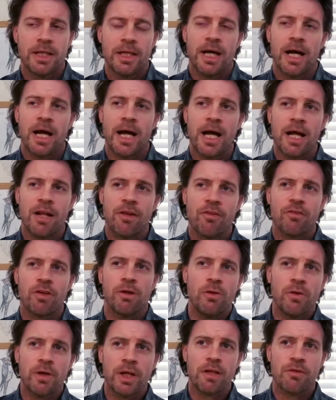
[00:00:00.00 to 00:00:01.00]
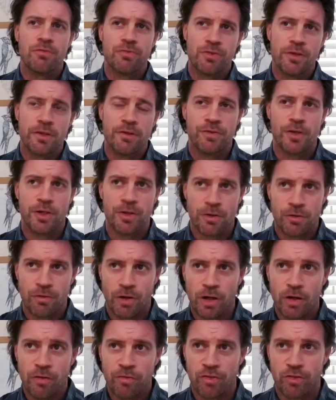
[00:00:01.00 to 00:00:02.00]
And so looking through the
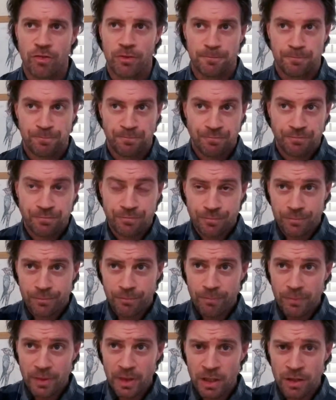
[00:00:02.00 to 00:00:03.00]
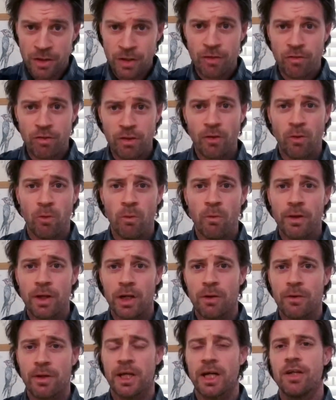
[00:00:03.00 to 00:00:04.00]
photographs, you can see that all the
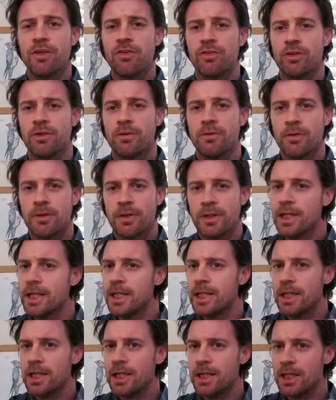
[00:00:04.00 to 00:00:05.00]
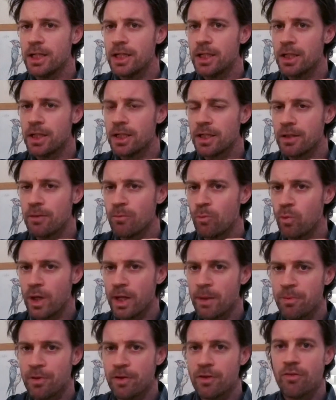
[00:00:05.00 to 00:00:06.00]
location
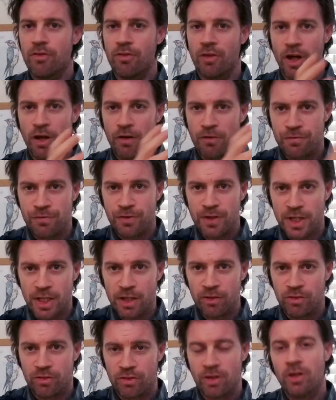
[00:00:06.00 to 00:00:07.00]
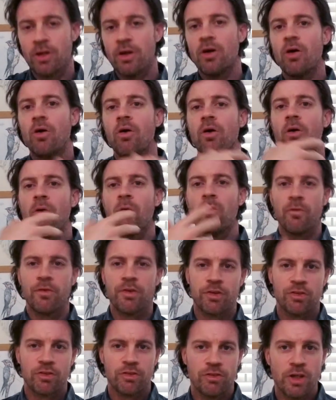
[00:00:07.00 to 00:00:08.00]
weapons are finished. All the
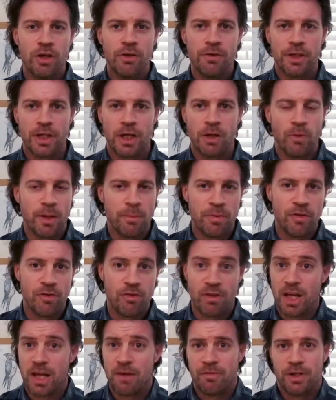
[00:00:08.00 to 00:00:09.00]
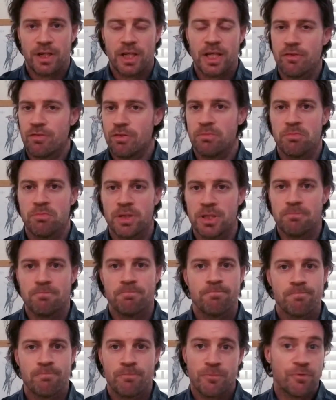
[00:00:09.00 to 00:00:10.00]
studio weapons haven't even been
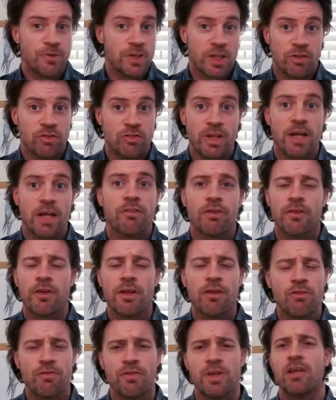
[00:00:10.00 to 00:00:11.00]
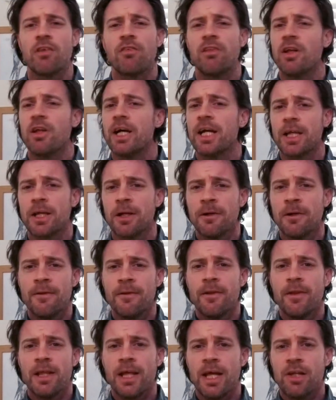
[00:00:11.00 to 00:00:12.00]
finished yet. So there's things like
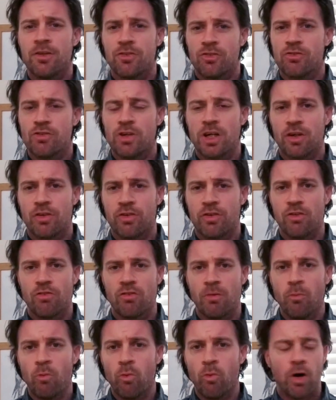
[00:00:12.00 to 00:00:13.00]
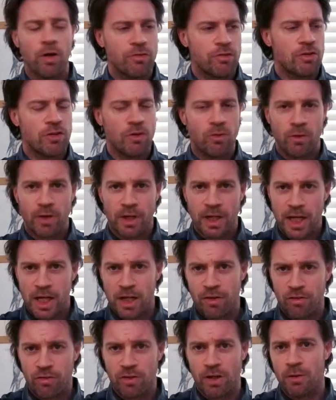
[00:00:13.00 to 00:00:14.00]
instructions on what to do on Han
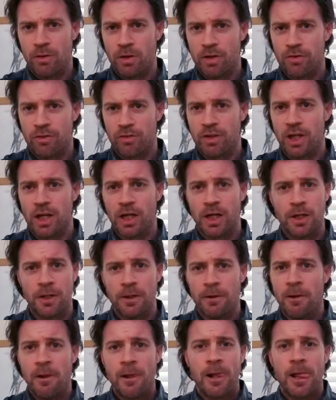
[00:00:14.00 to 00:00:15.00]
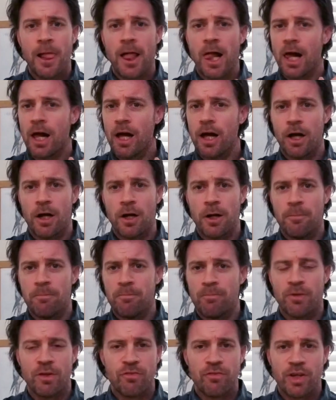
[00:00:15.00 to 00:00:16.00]
Solo's gun,
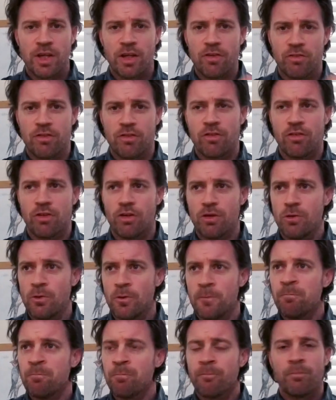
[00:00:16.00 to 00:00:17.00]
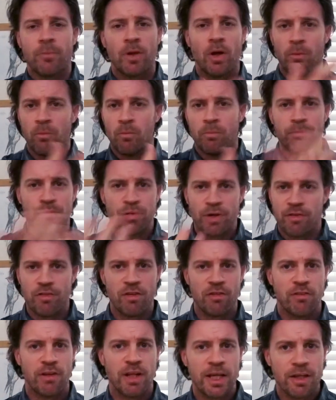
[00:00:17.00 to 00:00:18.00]
things to do on
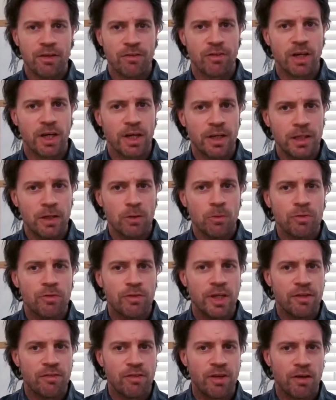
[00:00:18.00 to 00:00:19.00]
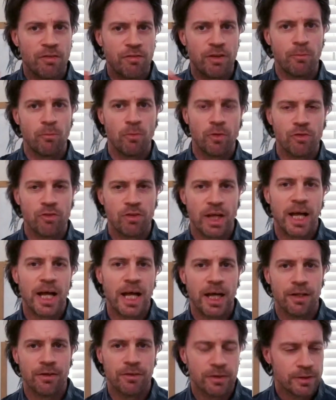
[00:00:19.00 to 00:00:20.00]
Princess Leia's gun, little details they want to
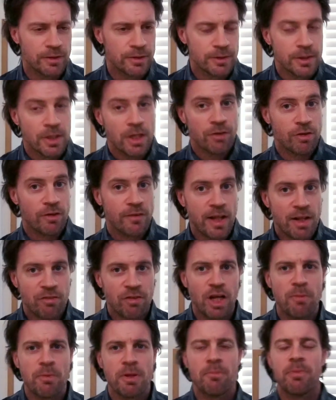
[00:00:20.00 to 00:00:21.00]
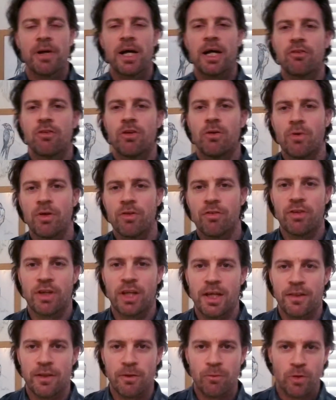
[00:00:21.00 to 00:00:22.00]
add. So that's coming back to, once
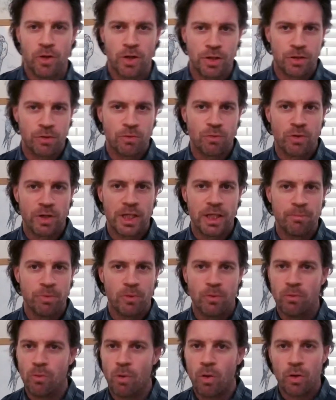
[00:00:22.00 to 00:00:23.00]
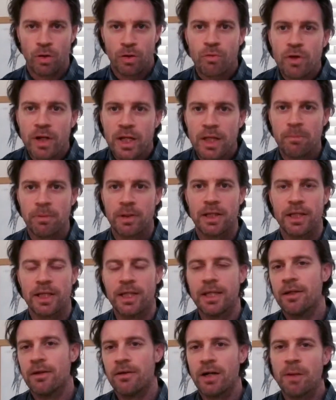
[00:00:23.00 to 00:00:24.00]
again, the word Greeble or
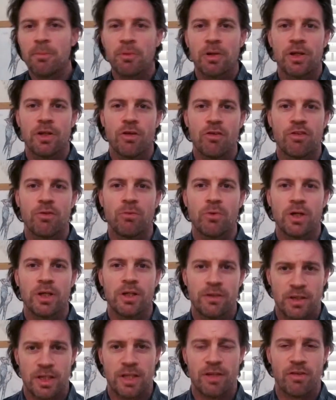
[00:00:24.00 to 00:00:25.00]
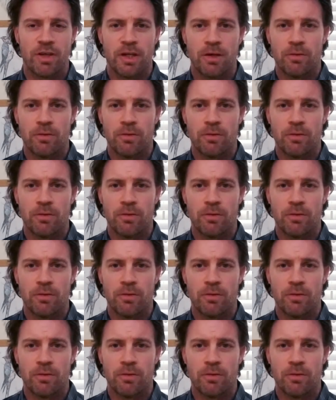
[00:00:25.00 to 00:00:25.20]
Greebly. I'm going to use the word detail.